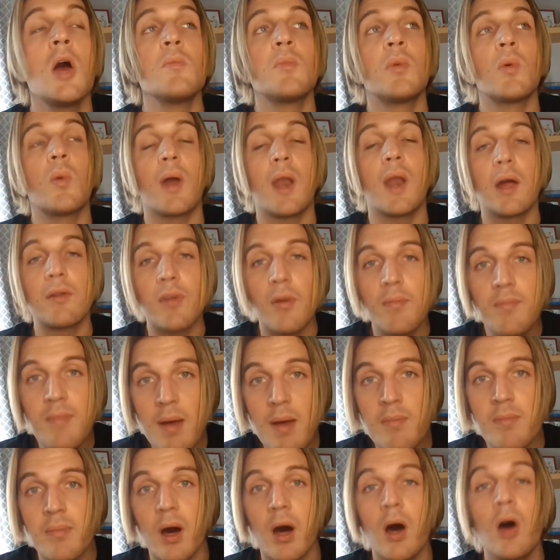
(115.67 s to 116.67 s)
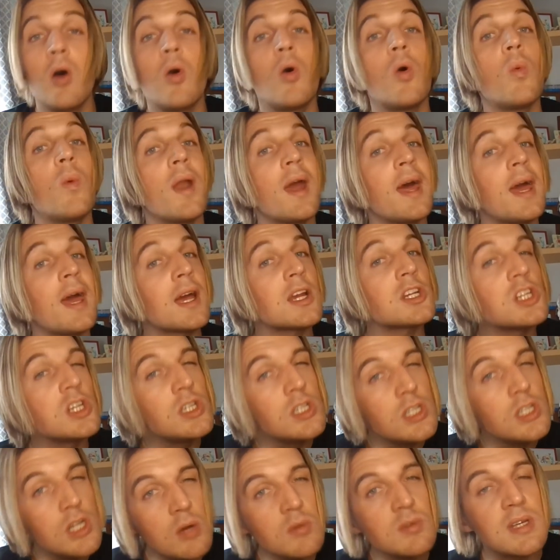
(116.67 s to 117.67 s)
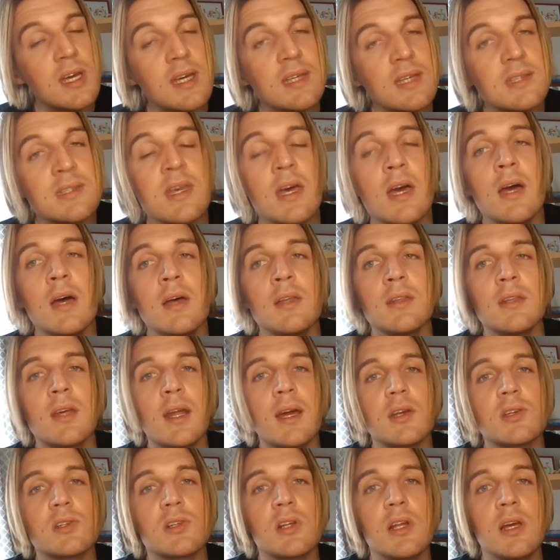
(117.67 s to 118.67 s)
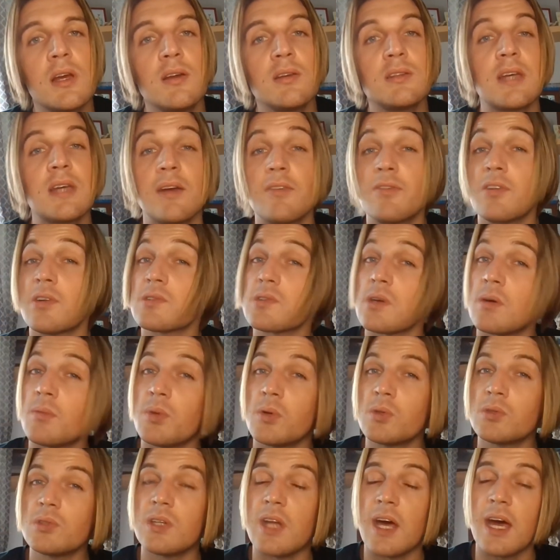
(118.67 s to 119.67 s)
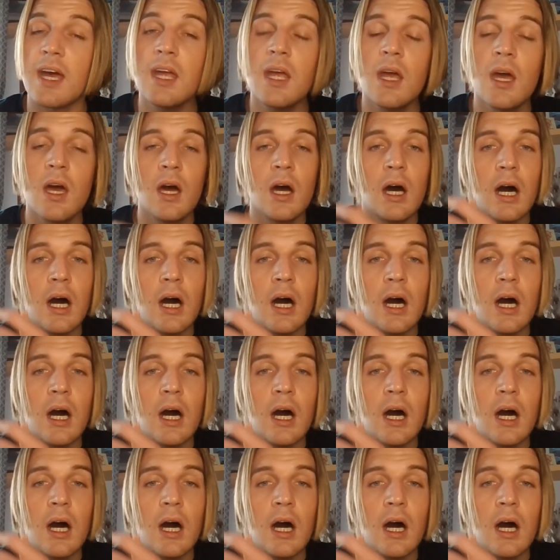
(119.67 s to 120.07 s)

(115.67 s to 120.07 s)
but when I remember or when I actually notice that actually, take for example today,